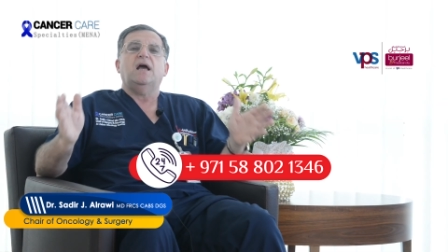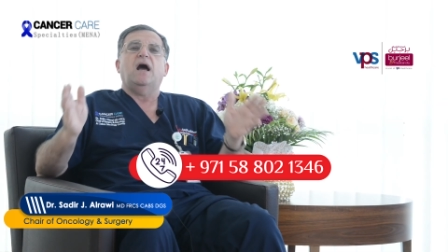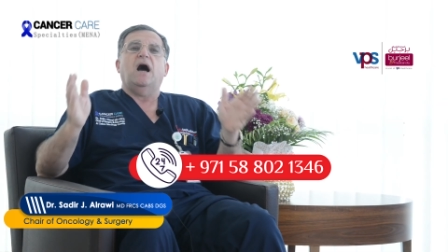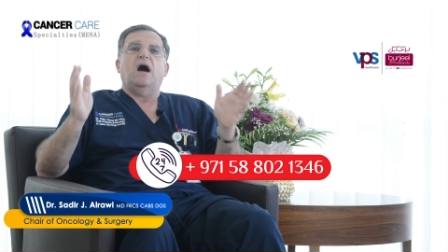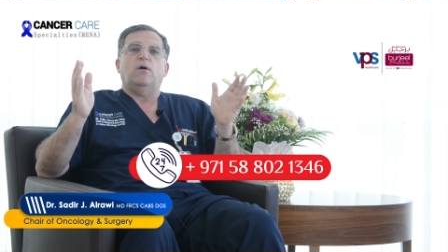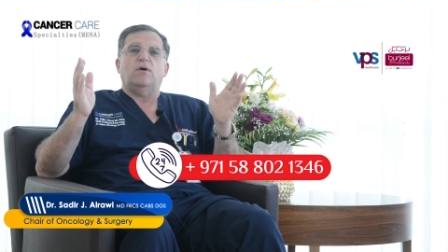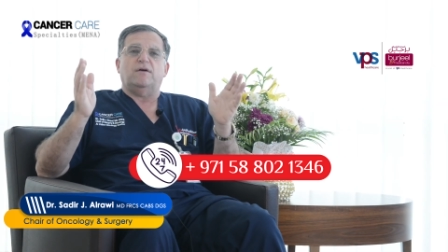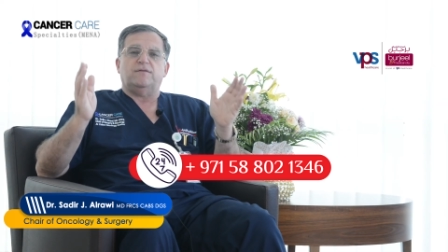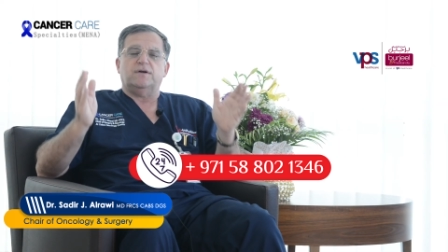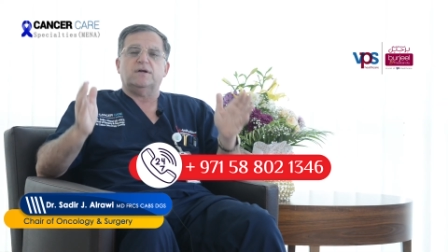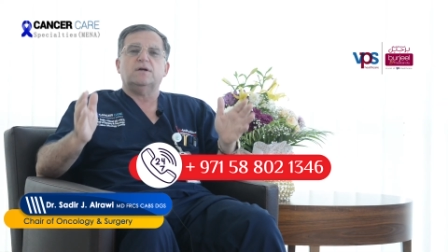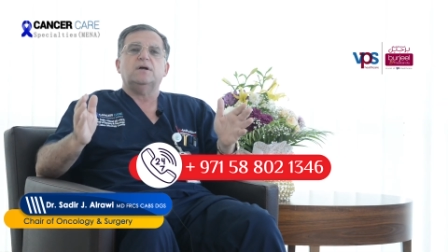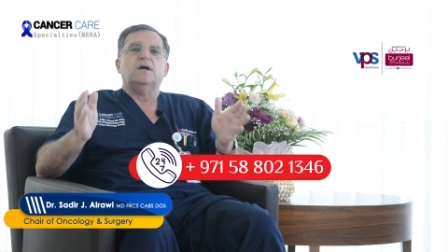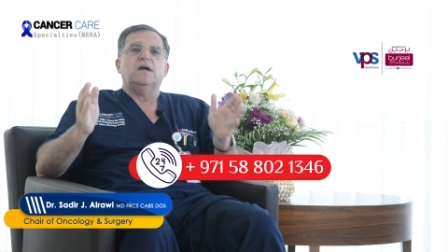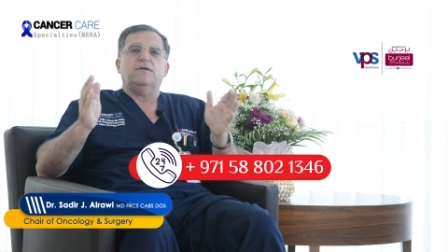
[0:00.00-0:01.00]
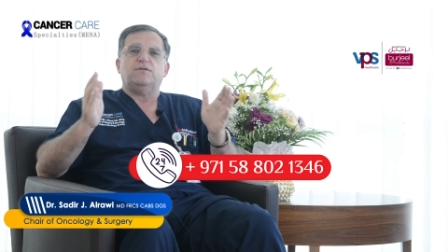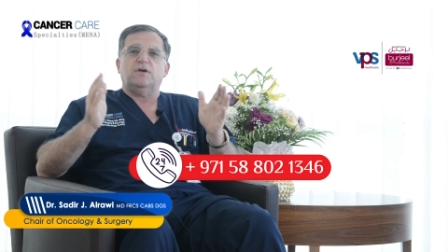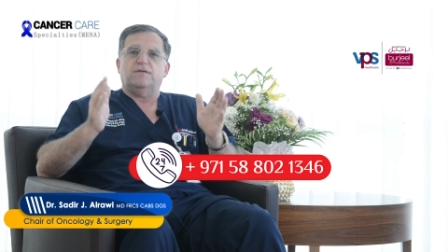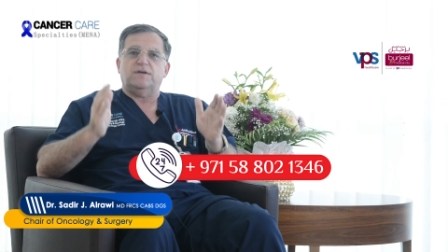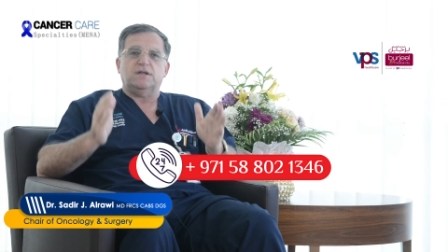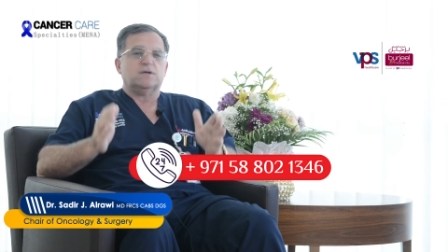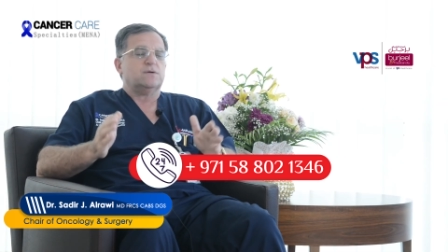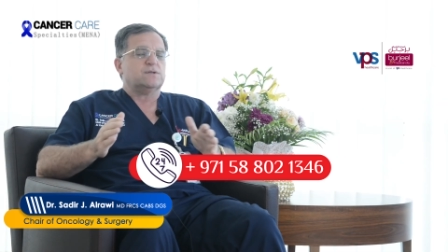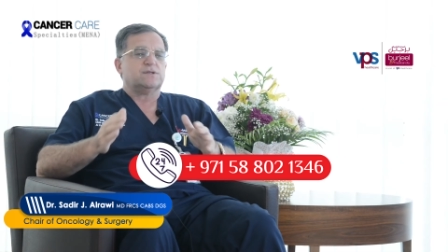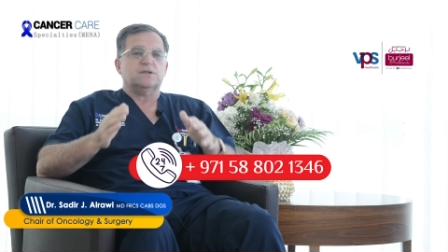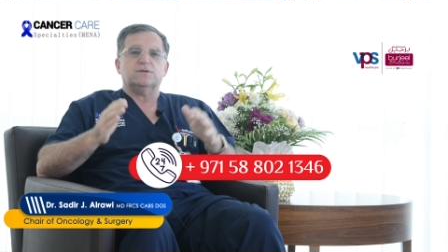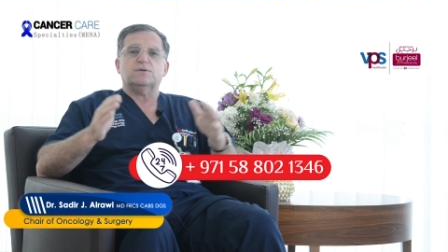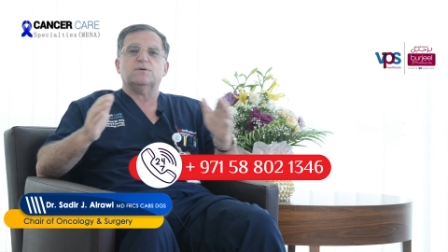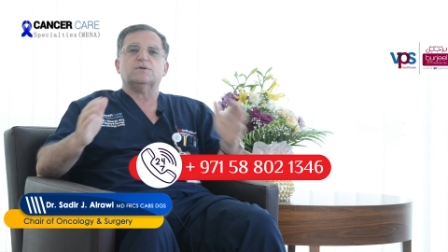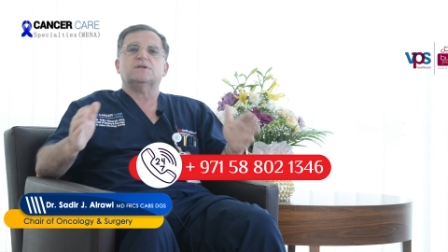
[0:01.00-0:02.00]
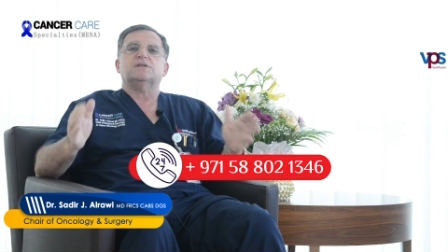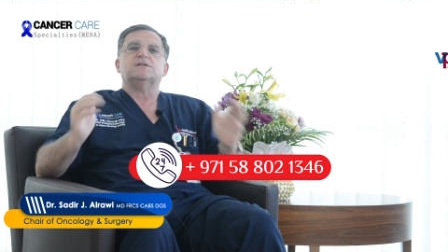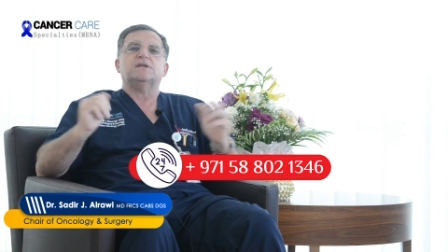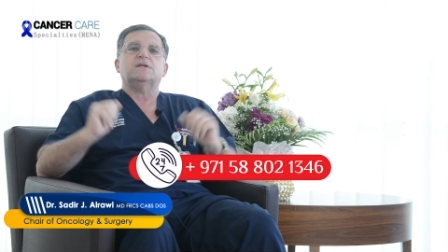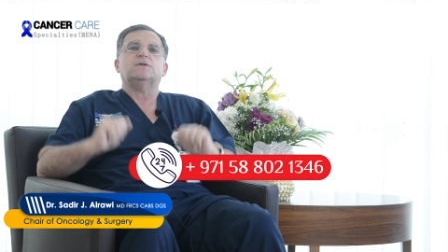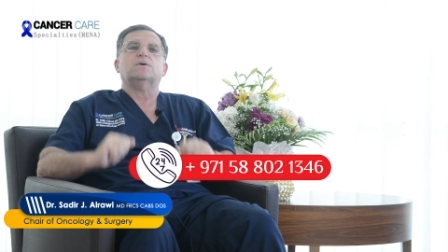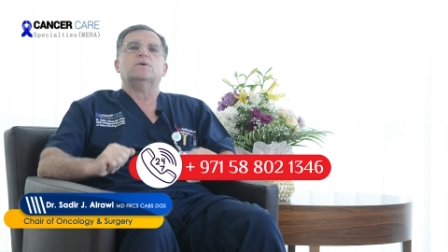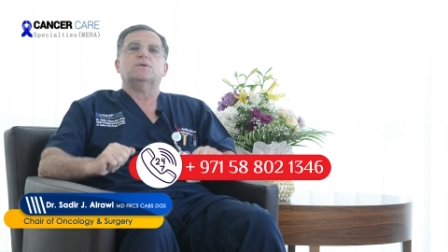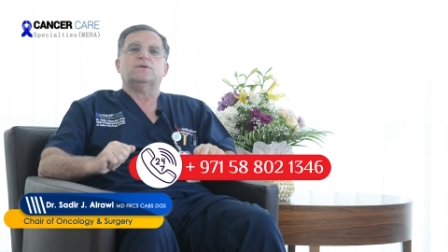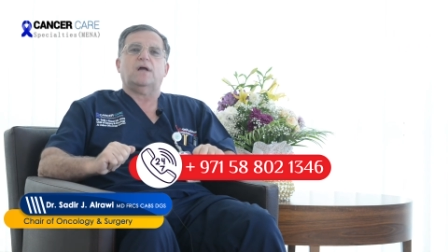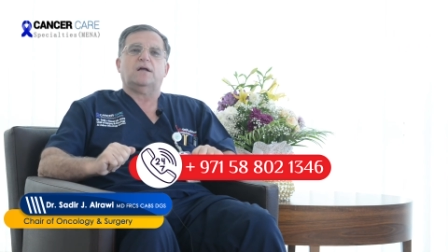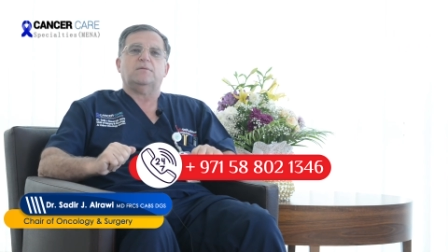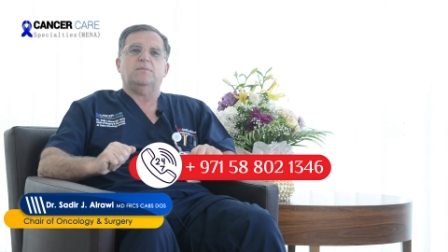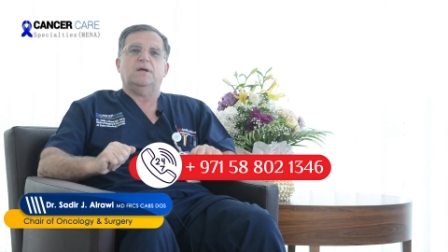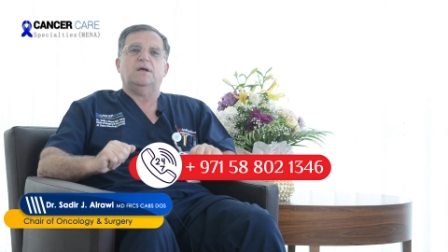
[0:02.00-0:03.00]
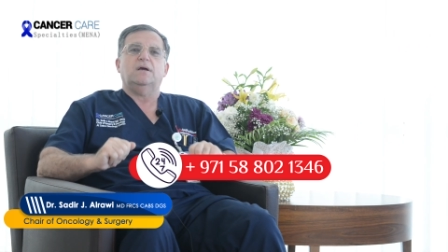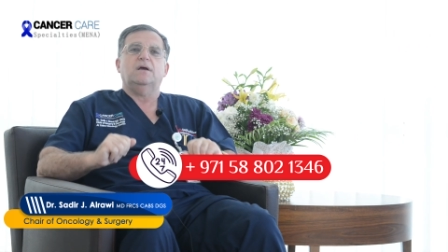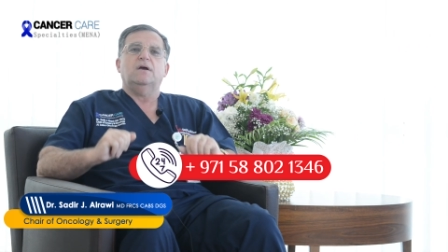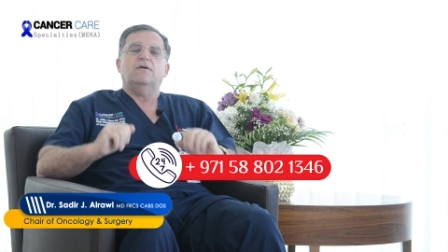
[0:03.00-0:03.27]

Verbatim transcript: However, if you have any concern, do not hesitate to contact me